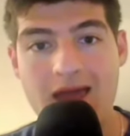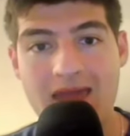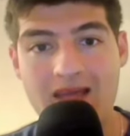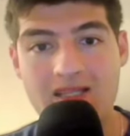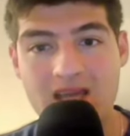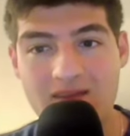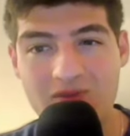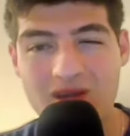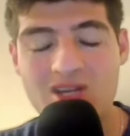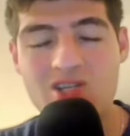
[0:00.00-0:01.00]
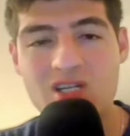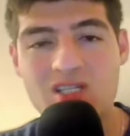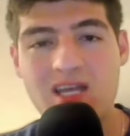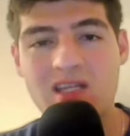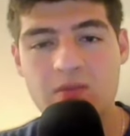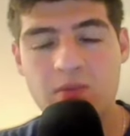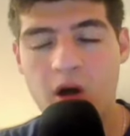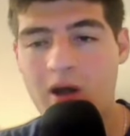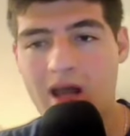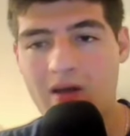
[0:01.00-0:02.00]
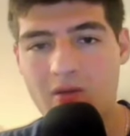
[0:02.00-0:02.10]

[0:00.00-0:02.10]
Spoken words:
And if we can just get this pawn out